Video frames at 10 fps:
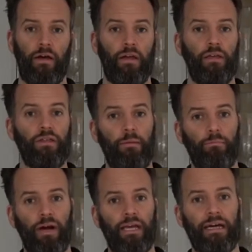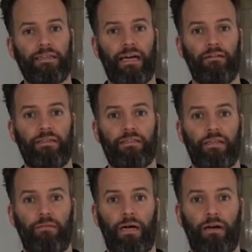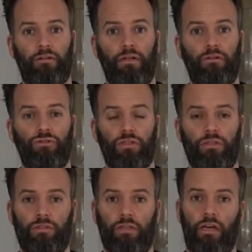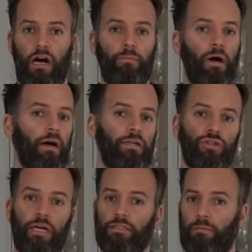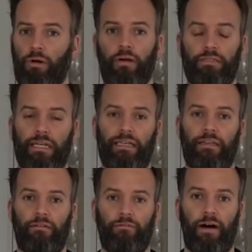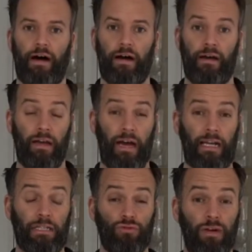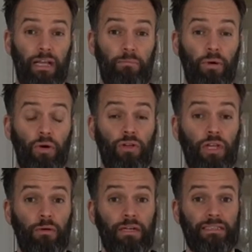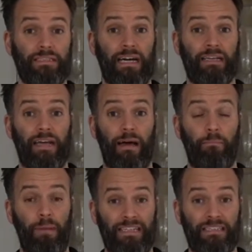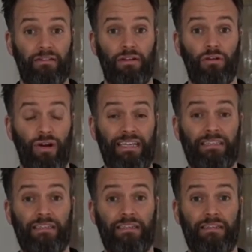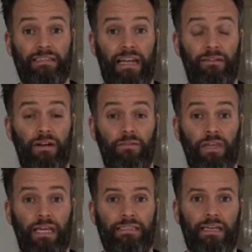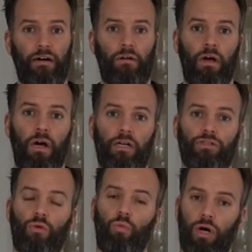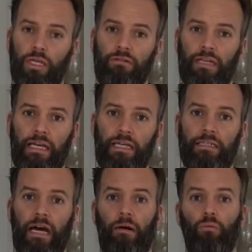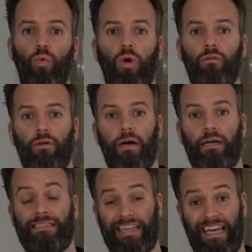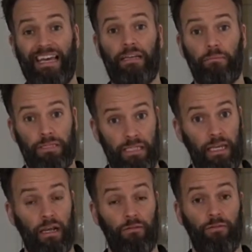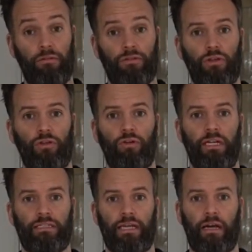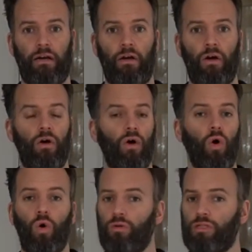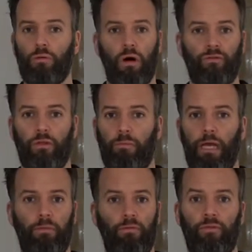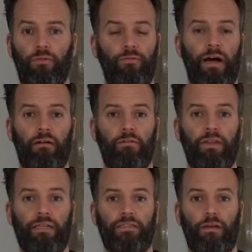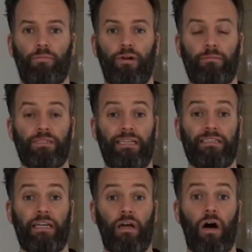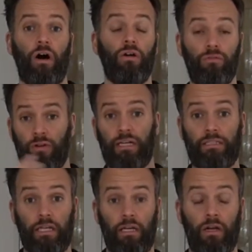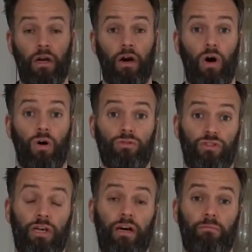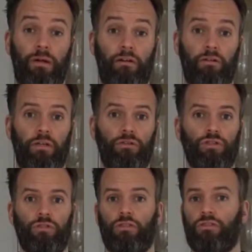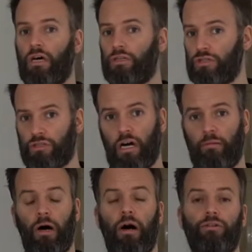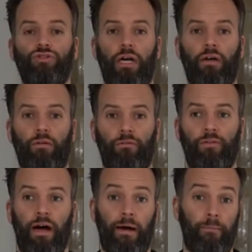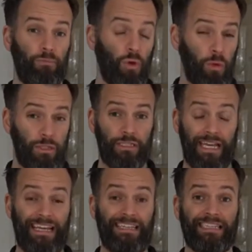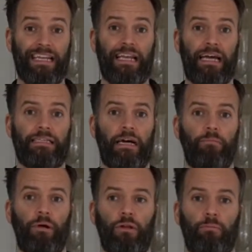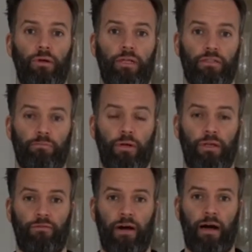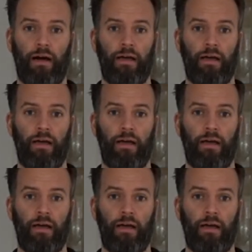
You then break that down into the macronutrients, the carbohydrates, the protein and the fat. And it's really important that you understand better and greater level of detail as to what you need and what is in particular foods that you're eating. All too often people fall foul of this and are perhaps overeating on certain macronutrients such as carbohydrate or fat, which is easily laid down by the body as body fat.